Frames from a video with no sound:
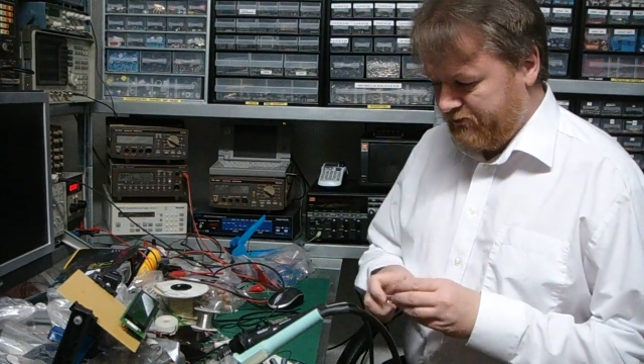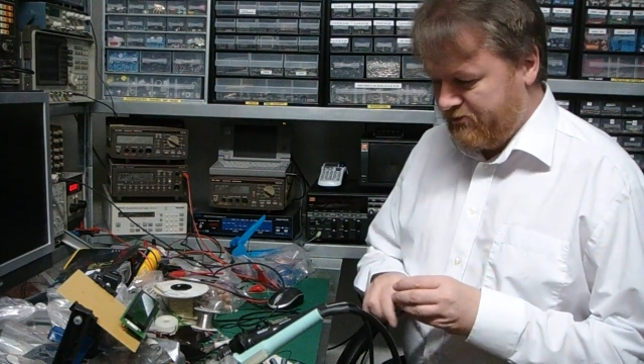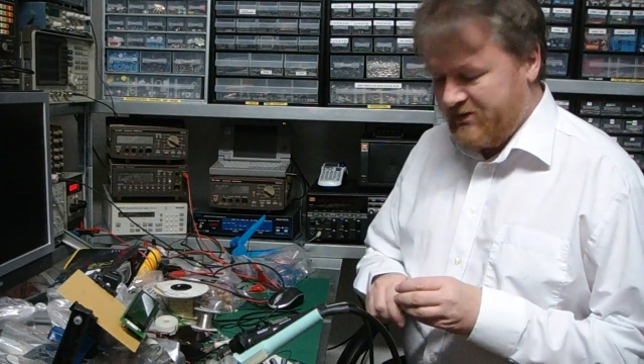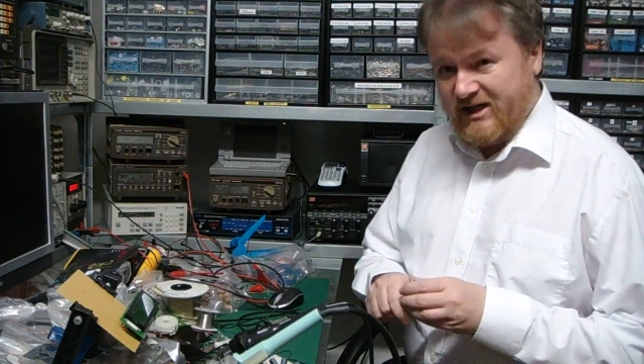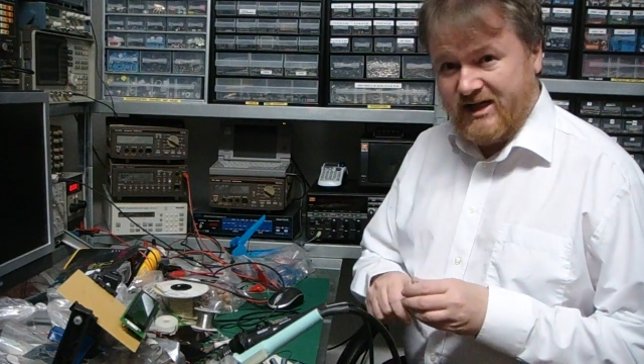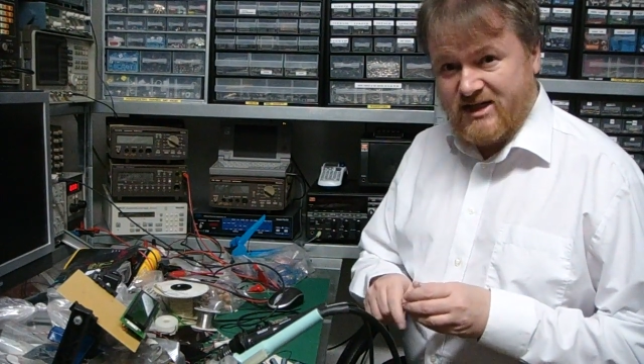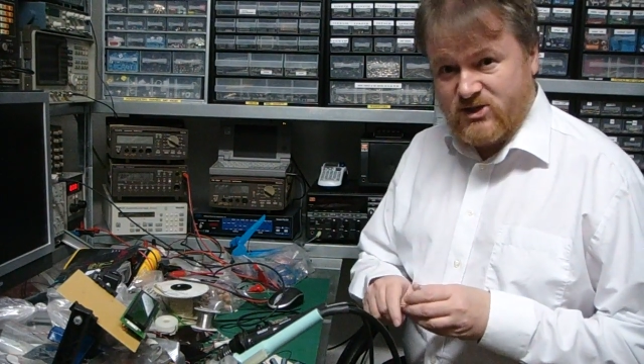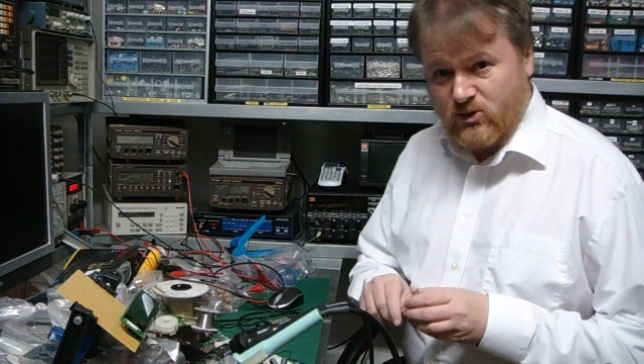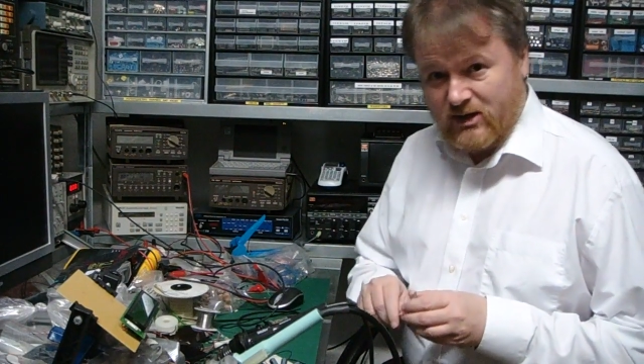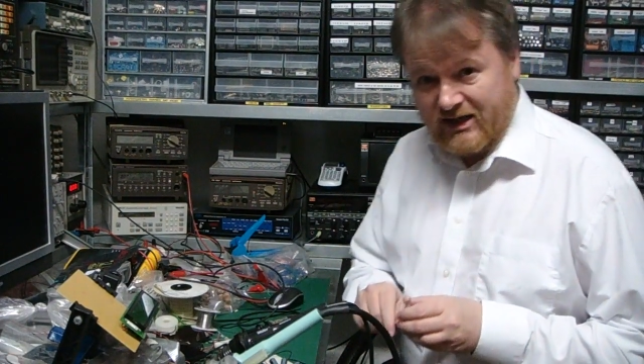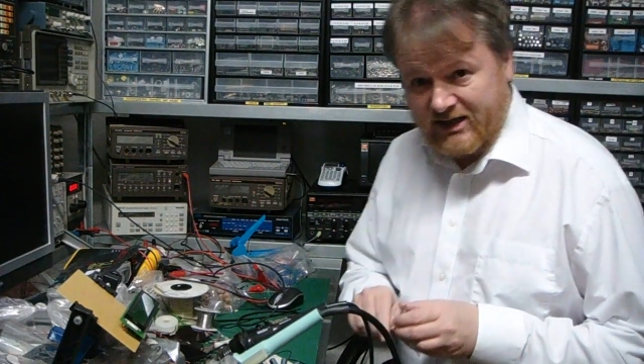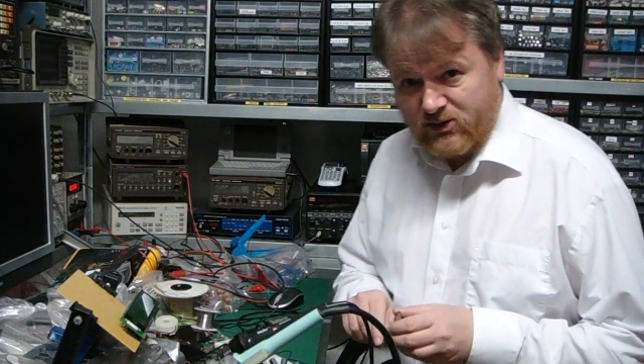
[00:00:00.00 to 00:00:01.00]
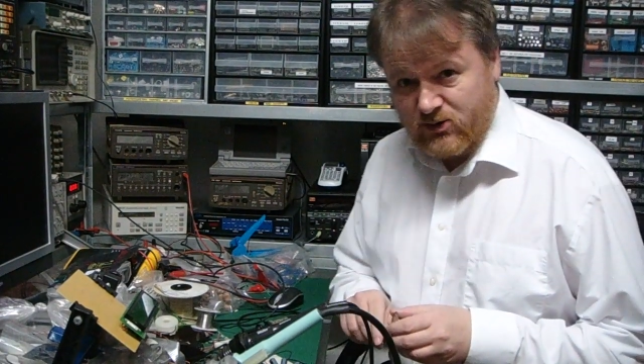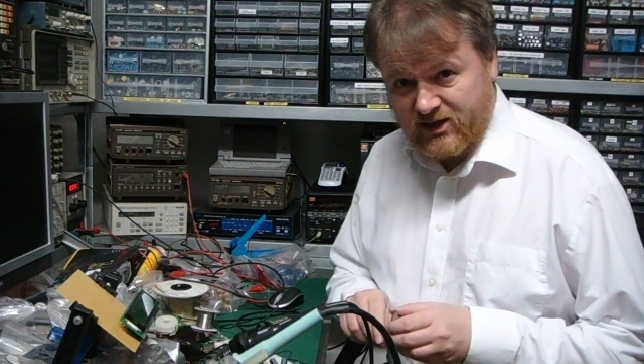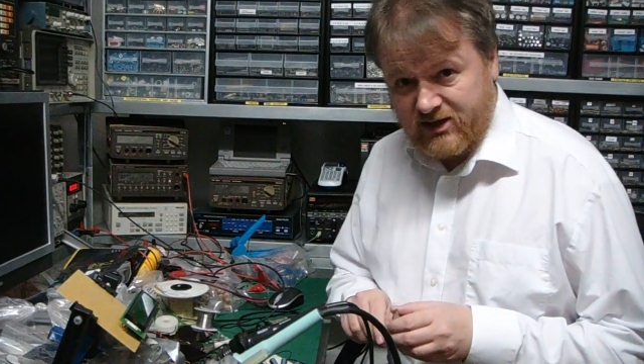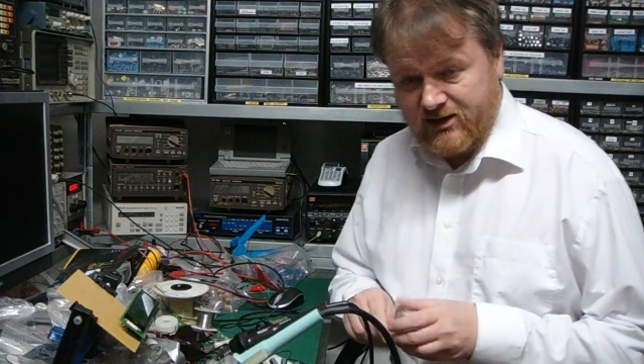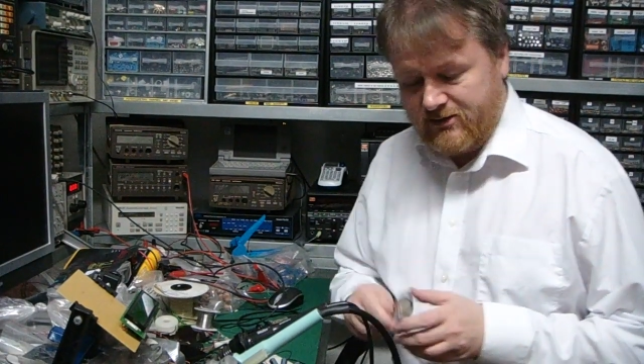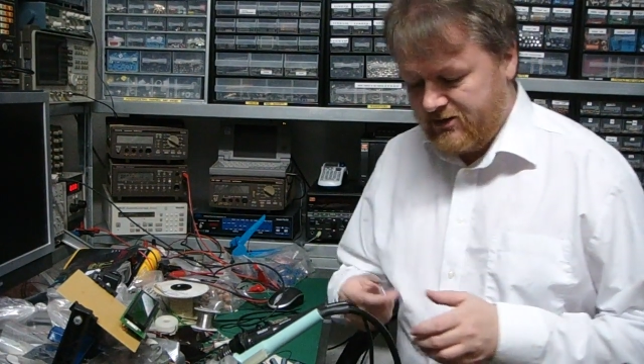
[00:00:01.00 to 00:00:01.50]

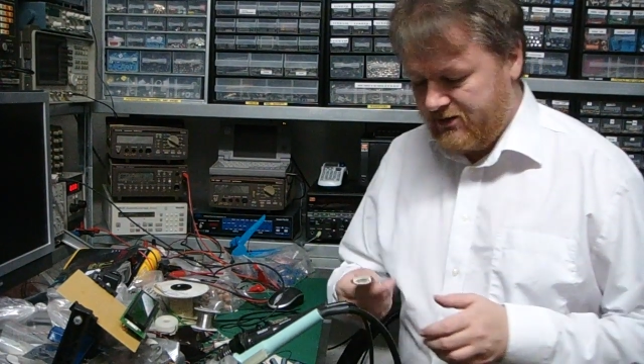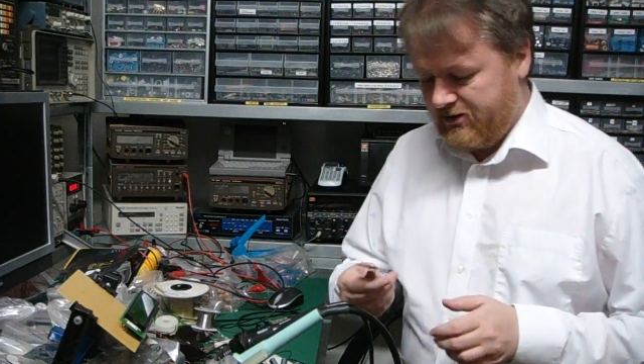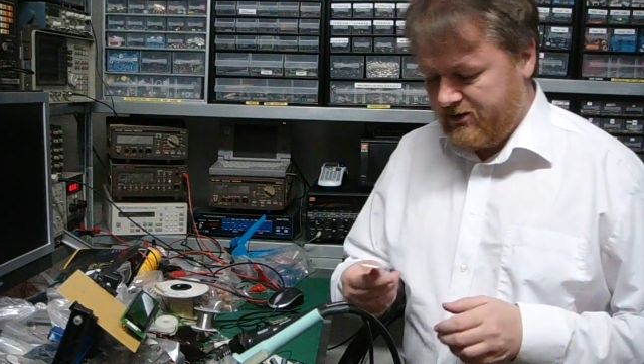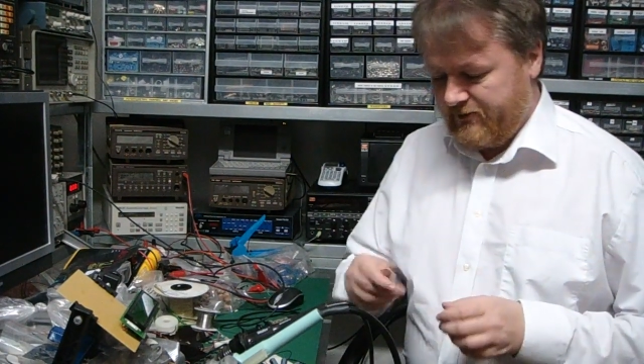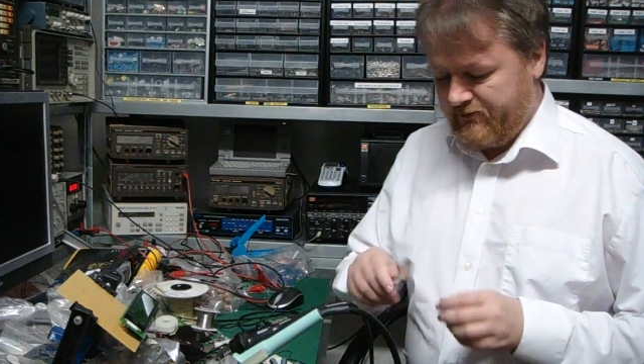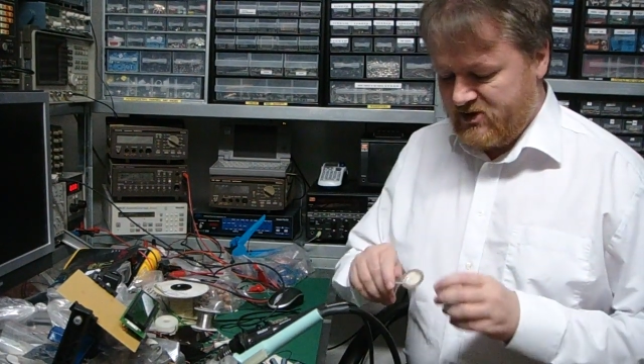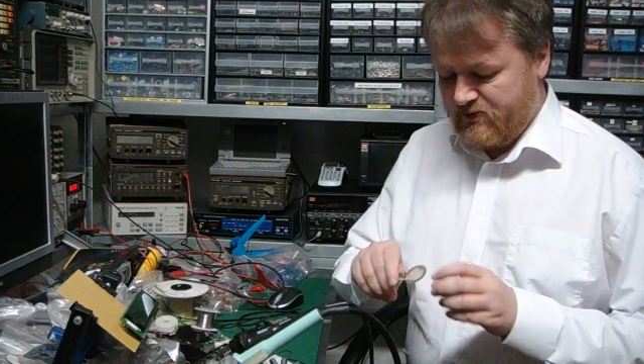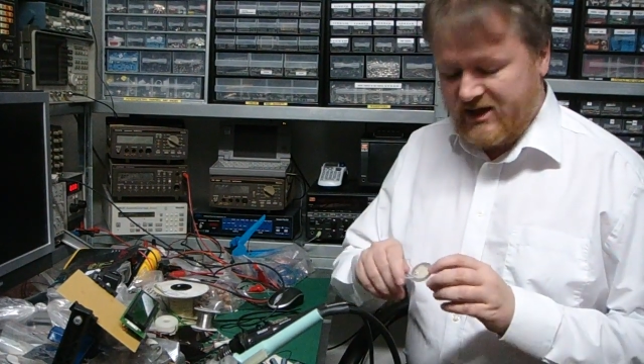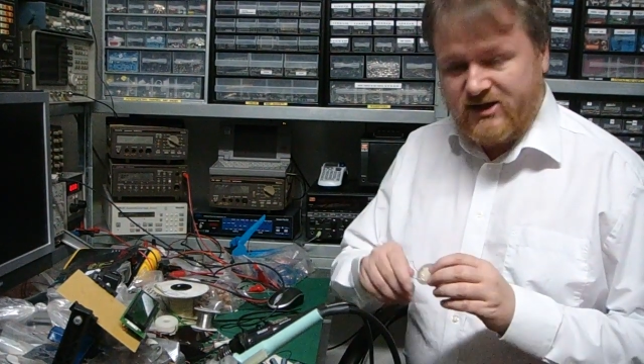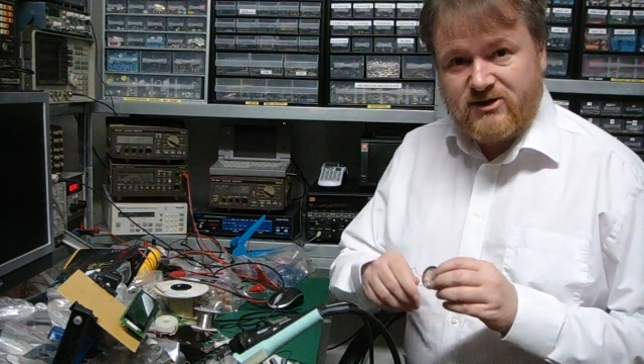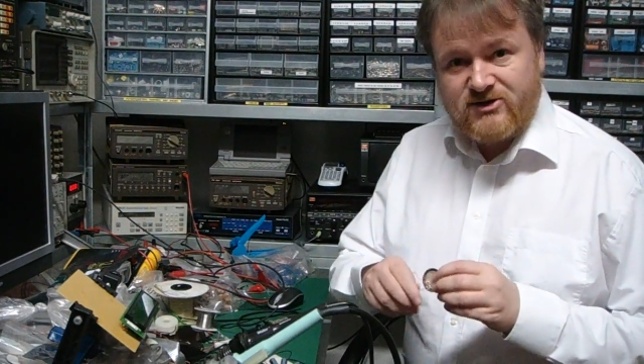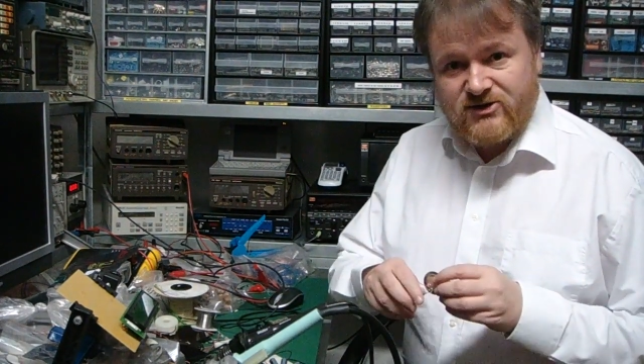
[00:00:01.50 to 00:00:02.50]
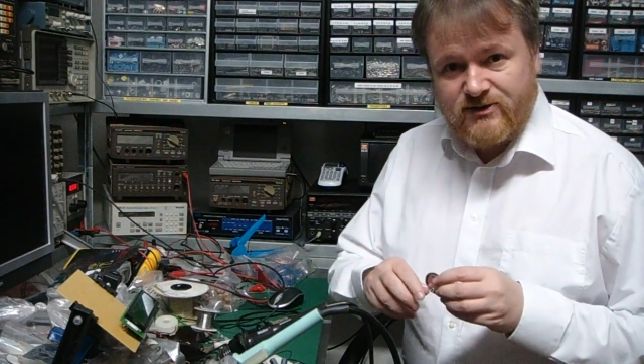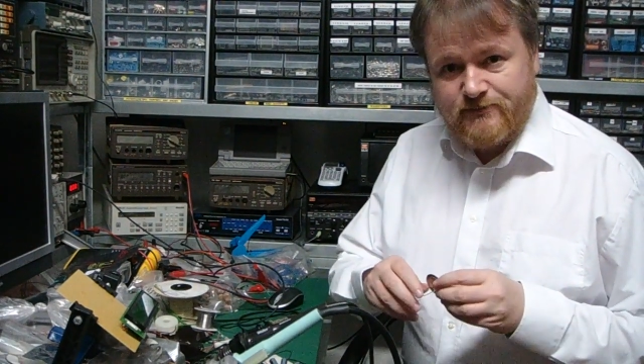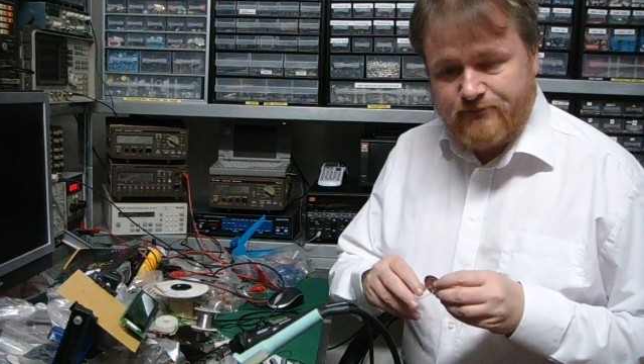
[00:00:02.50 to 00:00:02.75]
piezoelectric speakers,